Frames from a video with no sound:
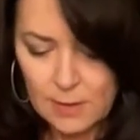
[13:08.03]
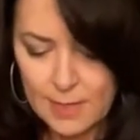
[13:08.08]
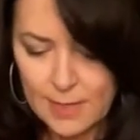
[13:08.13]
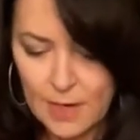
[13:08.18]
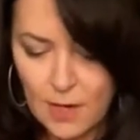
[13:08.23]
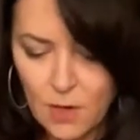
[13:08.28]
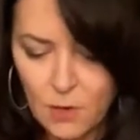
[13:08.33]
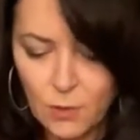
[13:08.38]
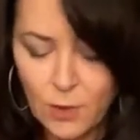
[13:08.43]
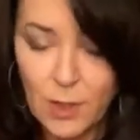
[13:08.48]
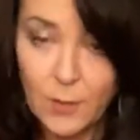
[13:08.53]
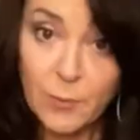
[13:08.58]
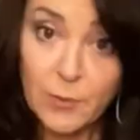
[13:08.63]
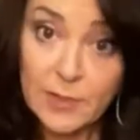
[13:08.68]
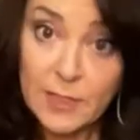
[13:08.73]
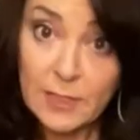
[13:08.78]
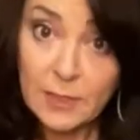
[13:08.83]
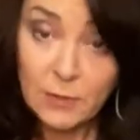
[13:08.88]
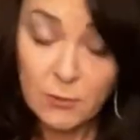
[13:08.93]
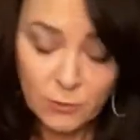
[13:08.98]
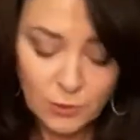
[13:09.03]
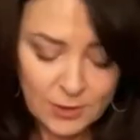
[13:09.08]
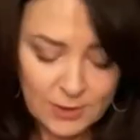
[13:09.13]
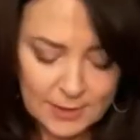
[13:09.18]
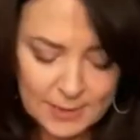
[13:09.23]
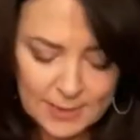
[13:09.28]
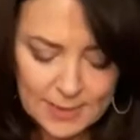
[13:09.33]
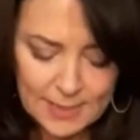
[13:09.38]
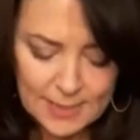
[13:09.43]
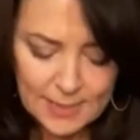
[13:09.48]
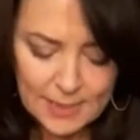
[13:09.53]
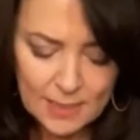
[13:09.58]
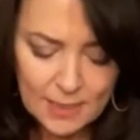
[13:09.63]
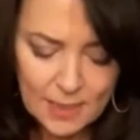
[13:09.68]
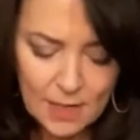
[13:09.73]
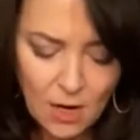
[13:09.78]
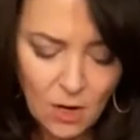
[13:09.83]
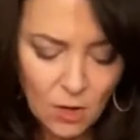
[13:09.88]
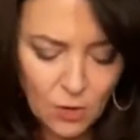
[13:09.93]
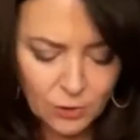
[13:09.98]
They all come with a little stick and
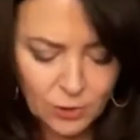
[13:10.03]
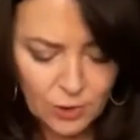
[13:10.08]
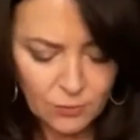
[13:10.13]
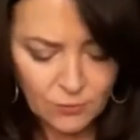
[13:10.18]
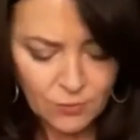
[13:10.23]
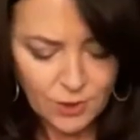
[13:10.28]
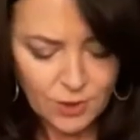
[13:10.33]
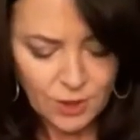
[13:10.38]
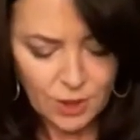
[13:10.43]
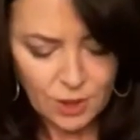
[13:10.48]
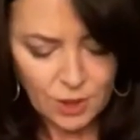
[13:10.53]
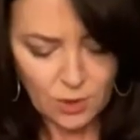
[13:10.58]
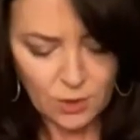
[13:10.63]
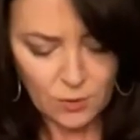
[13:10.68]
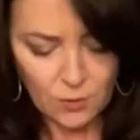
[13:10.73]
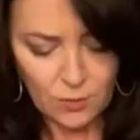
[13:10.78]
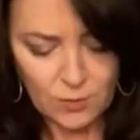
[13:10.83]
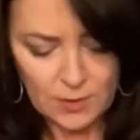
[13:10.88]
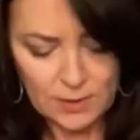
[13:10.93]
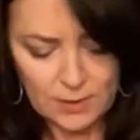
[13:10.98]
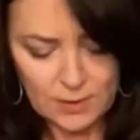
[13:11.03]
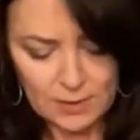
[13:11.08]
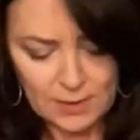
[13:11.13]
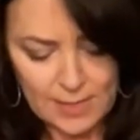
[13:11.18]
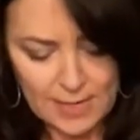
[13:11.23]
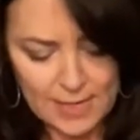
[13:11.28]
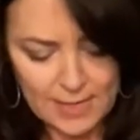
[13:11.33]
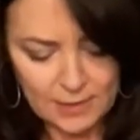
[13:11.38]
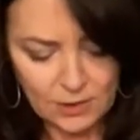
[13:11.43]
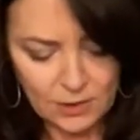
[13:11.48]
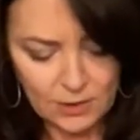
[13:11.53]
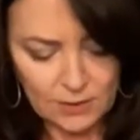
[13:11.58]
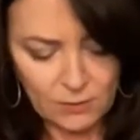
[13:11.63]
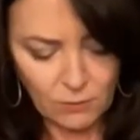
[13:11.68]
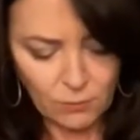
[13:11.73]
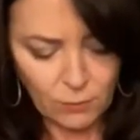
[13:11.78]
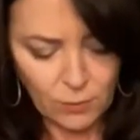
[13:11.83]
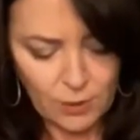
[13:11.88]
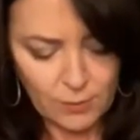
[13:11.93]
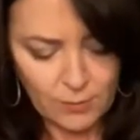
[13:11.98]
all you do is
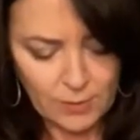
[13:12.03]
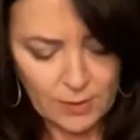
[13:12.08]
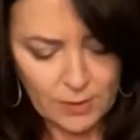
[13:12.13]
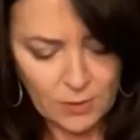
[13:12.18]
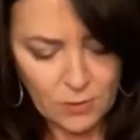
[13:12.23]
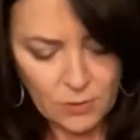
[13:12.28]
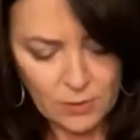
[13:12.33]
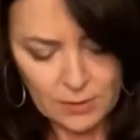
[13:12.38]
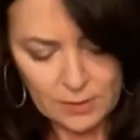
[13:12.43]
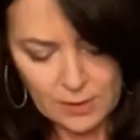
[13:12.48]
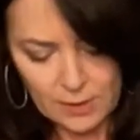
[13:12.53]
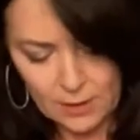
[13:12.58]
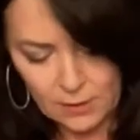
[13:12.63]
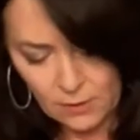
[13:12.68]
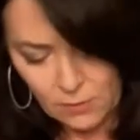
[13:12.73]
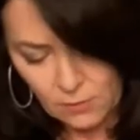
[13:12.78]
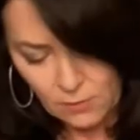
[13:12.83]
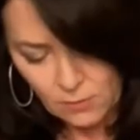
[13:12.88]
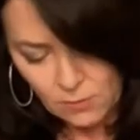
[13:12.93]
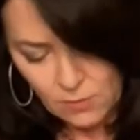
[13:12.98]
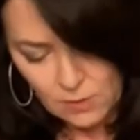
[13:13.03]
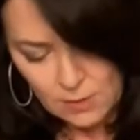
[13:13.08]
actually rub it on there.